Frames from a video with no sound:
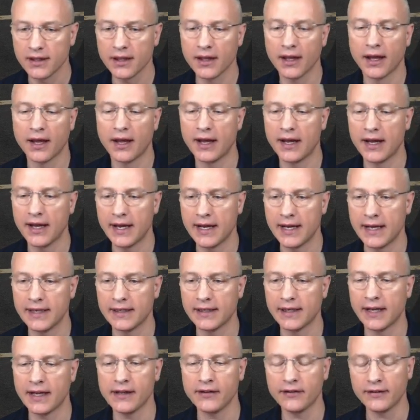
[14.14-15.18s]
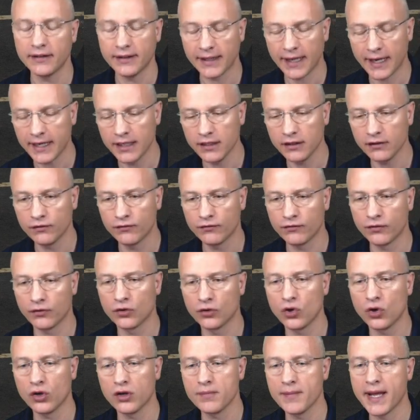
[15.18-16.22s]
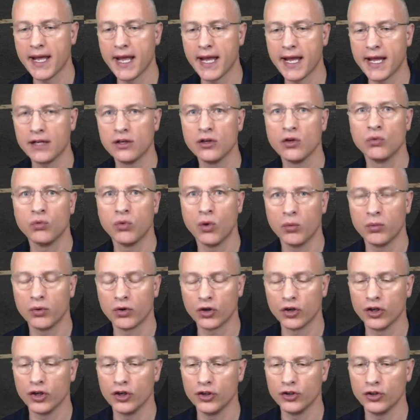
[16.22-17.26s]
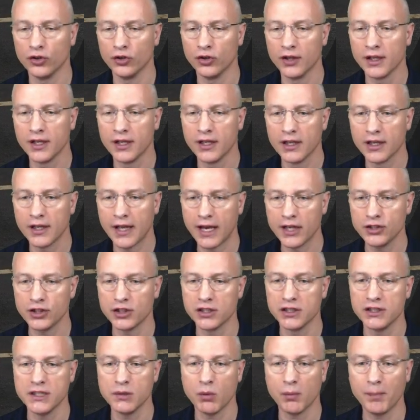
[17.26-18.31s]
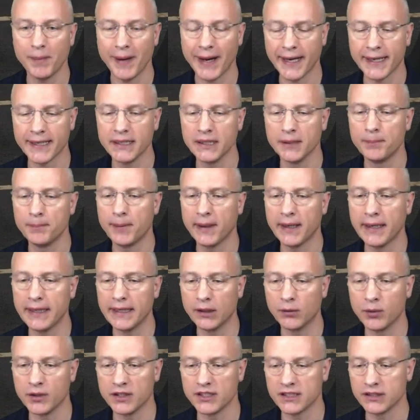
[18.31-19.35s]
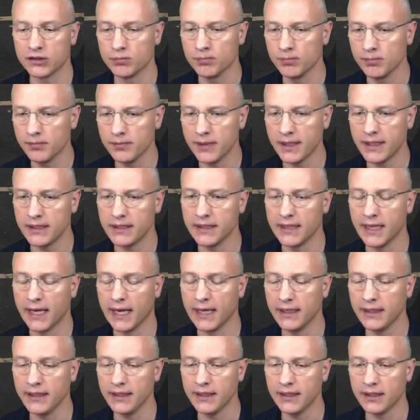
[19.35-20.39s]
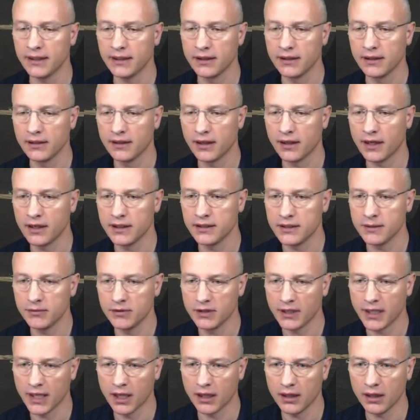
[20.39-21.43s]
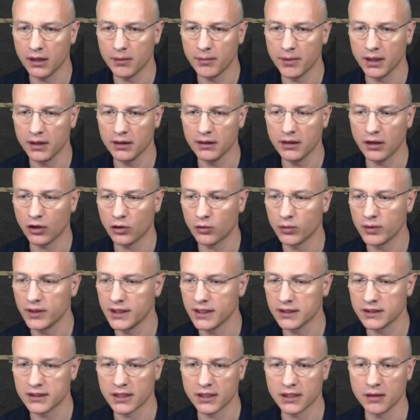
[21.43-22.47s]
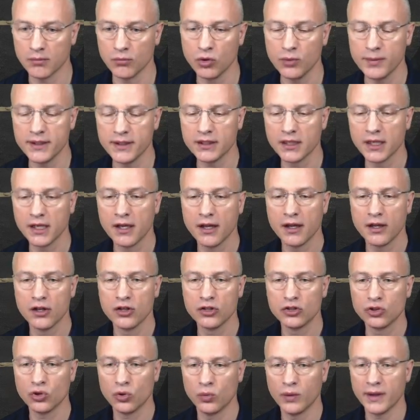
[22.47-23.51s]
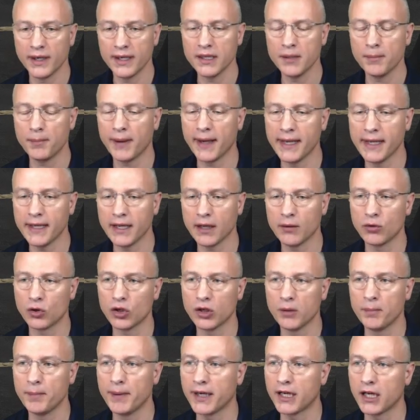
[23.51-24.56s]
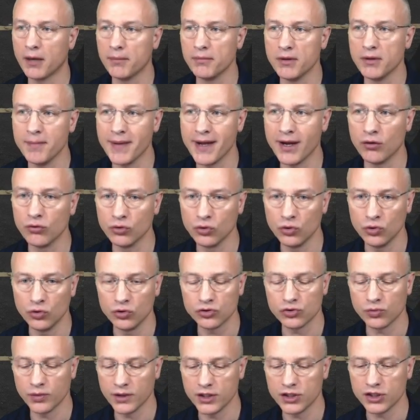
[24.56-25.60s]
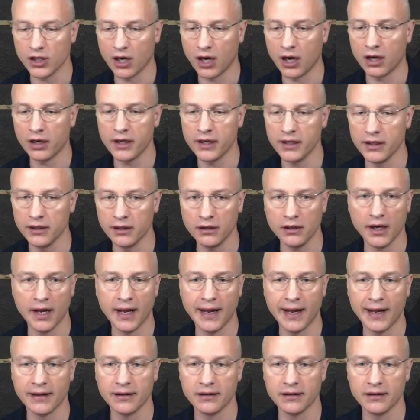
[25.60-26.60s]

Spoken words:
And I kind of got in my head what we're going to do. As you can see, we're back in the pike, which is mighty handy. I seem to get a little bit of luck with this at the moment. So we're in the pike, and we're going to pick up the metal rolls, which are here at